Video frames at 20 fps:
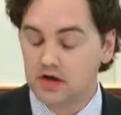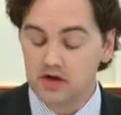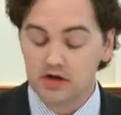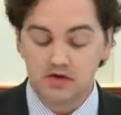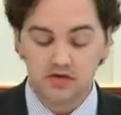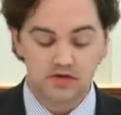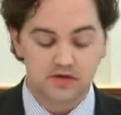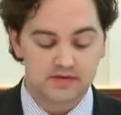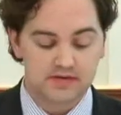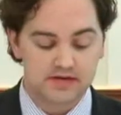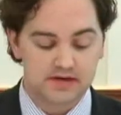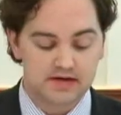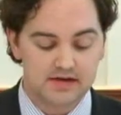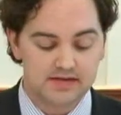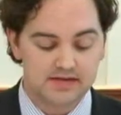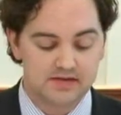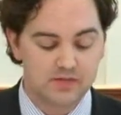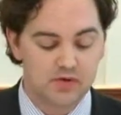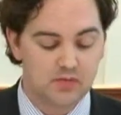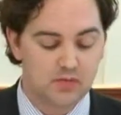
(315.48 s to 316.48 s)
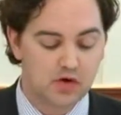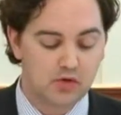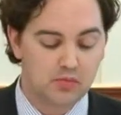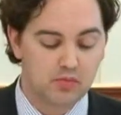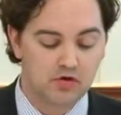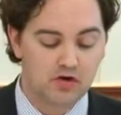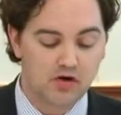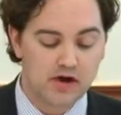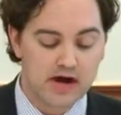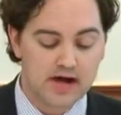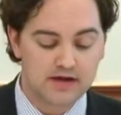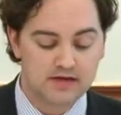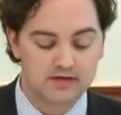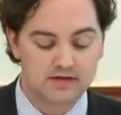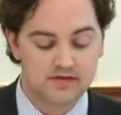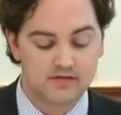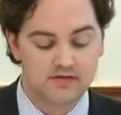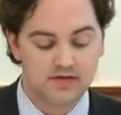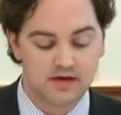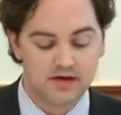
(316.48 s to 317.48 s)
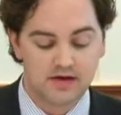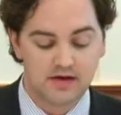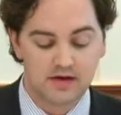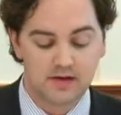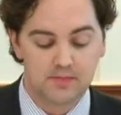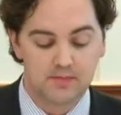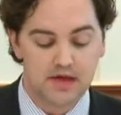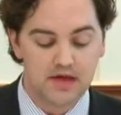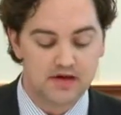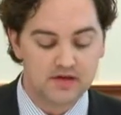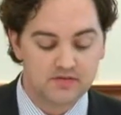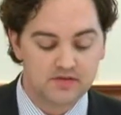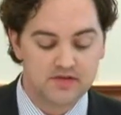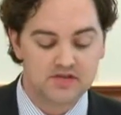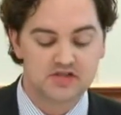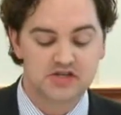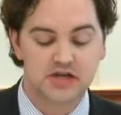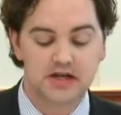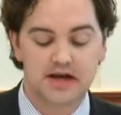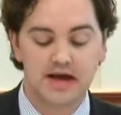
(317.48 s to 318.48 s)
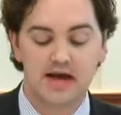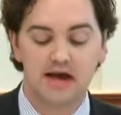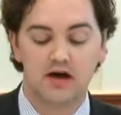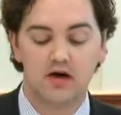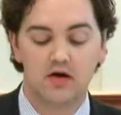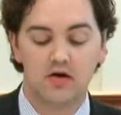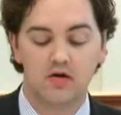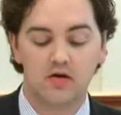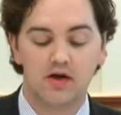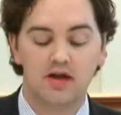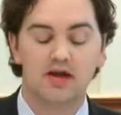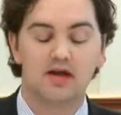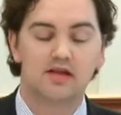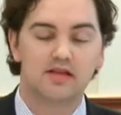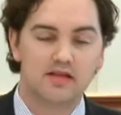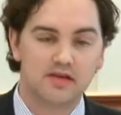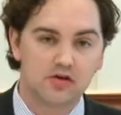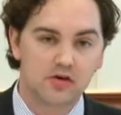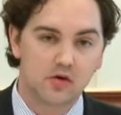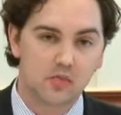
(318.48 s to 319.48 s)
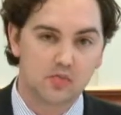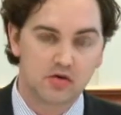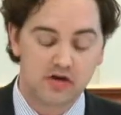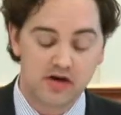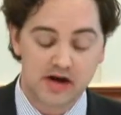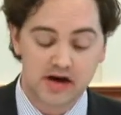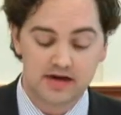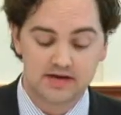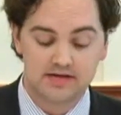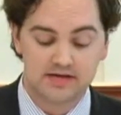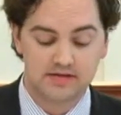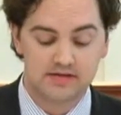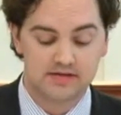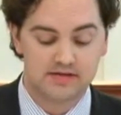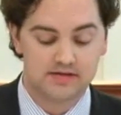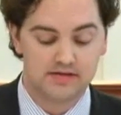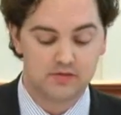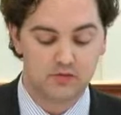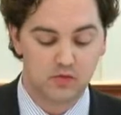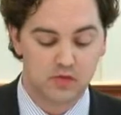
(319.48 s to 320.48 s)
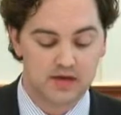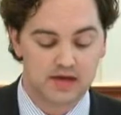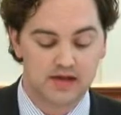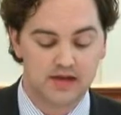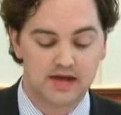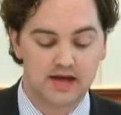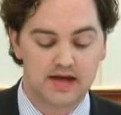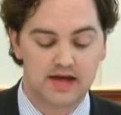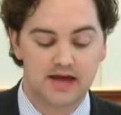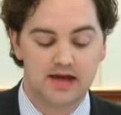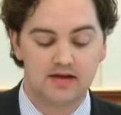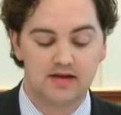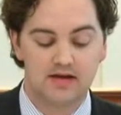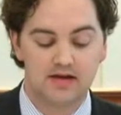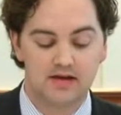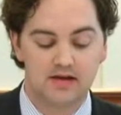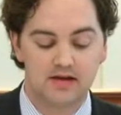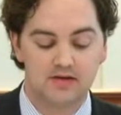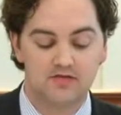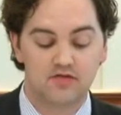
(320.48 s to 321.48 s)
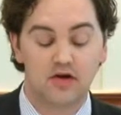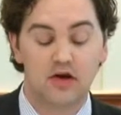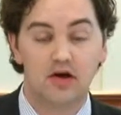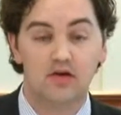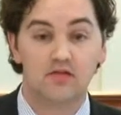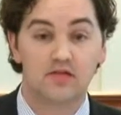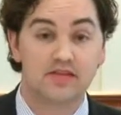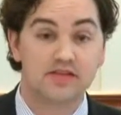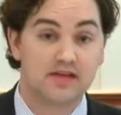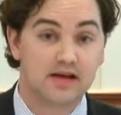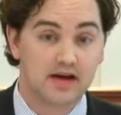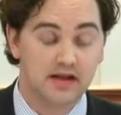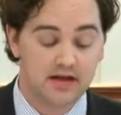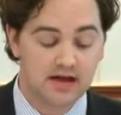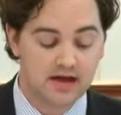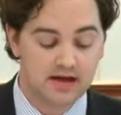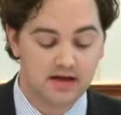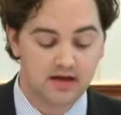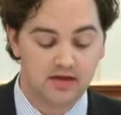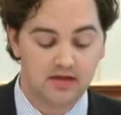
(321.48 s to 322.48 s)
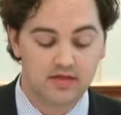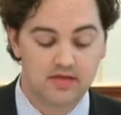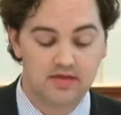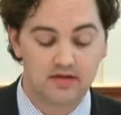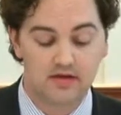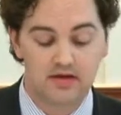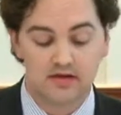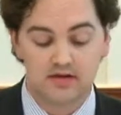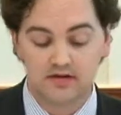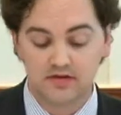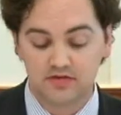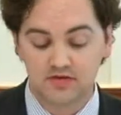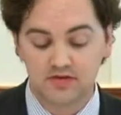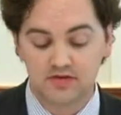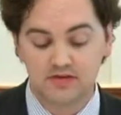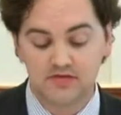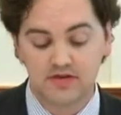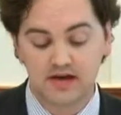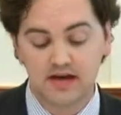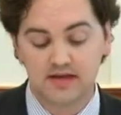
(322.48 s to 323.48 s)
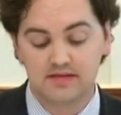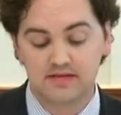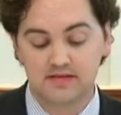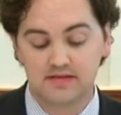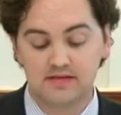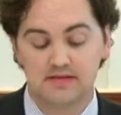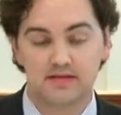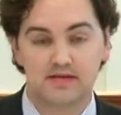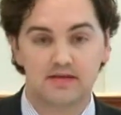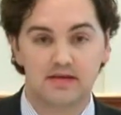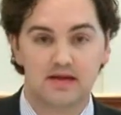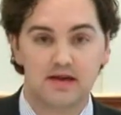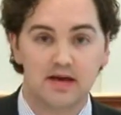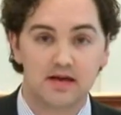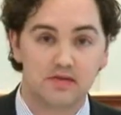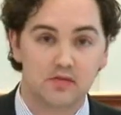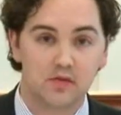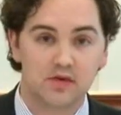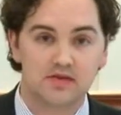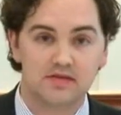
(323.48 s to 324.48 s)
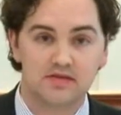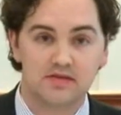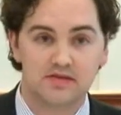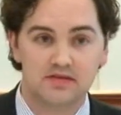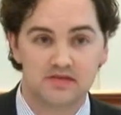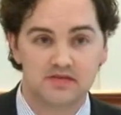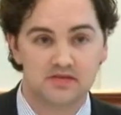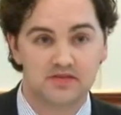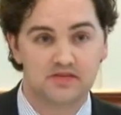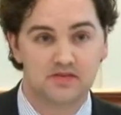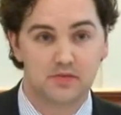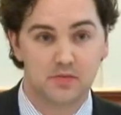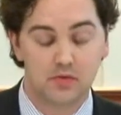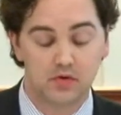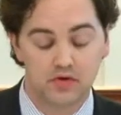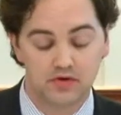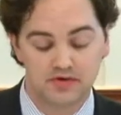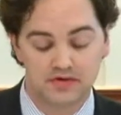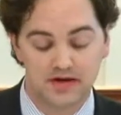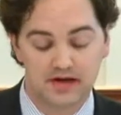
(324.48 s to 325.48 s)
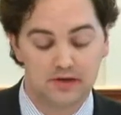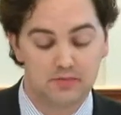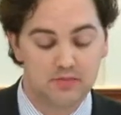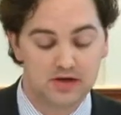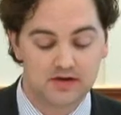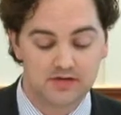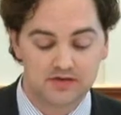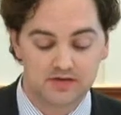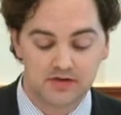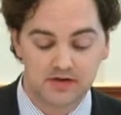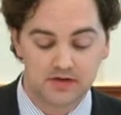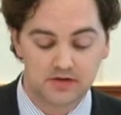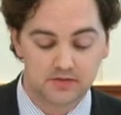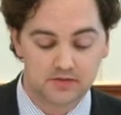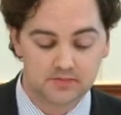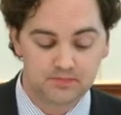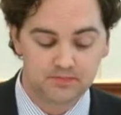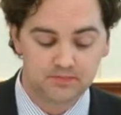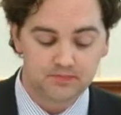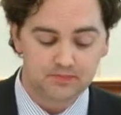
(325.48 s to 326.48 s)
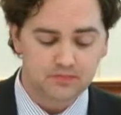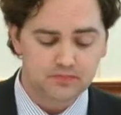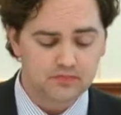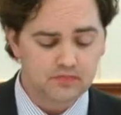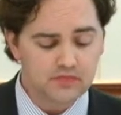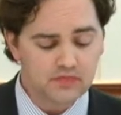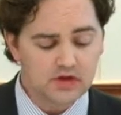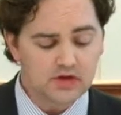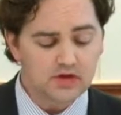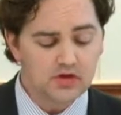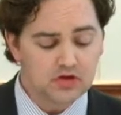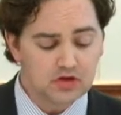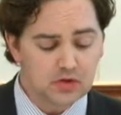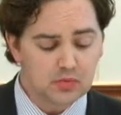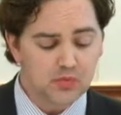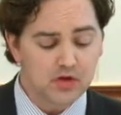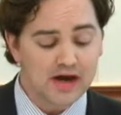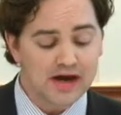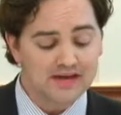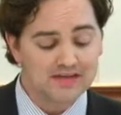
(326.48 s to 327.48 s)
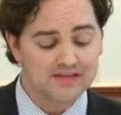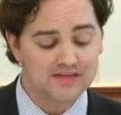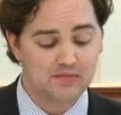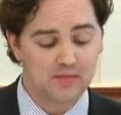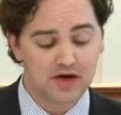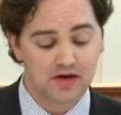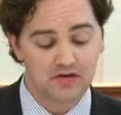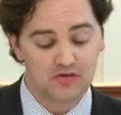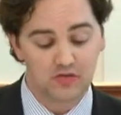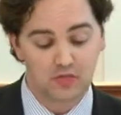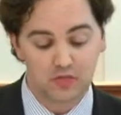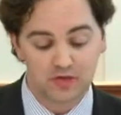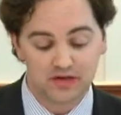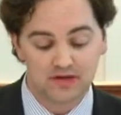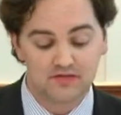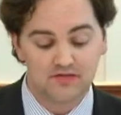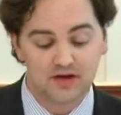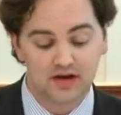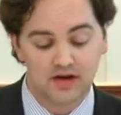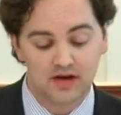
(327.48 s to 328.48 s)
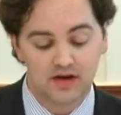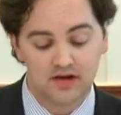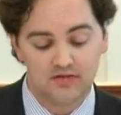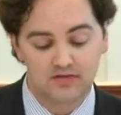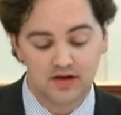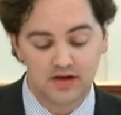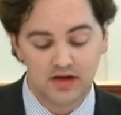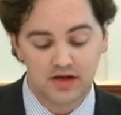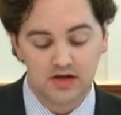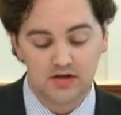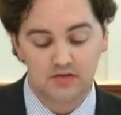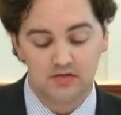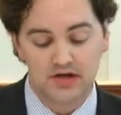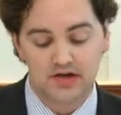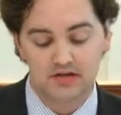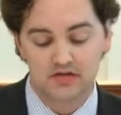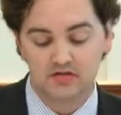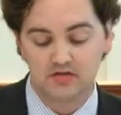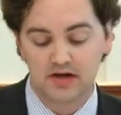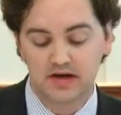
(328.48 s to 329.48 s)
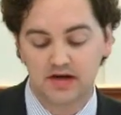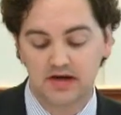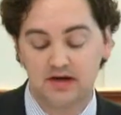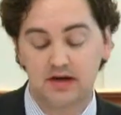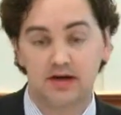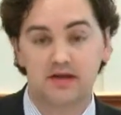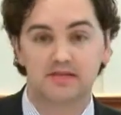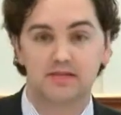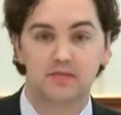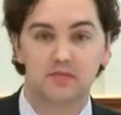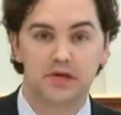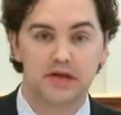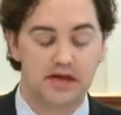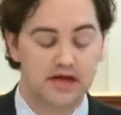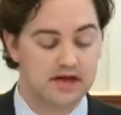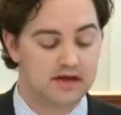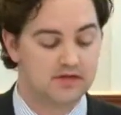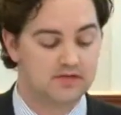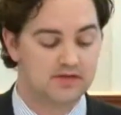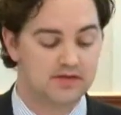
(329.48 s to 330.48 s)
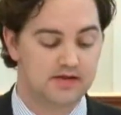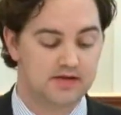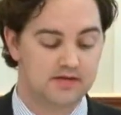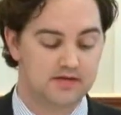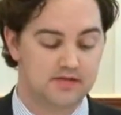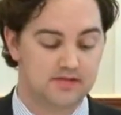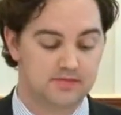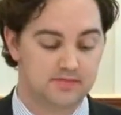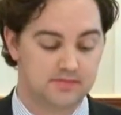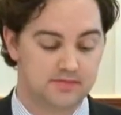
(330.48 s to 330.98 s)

Nursing needs to be more proactive in envisioning how clinical practice will and can evolve with telehealth, different devices, as well as decision support, to name but a few. New practice models will evolve, and we need to recognize and be ahead of this.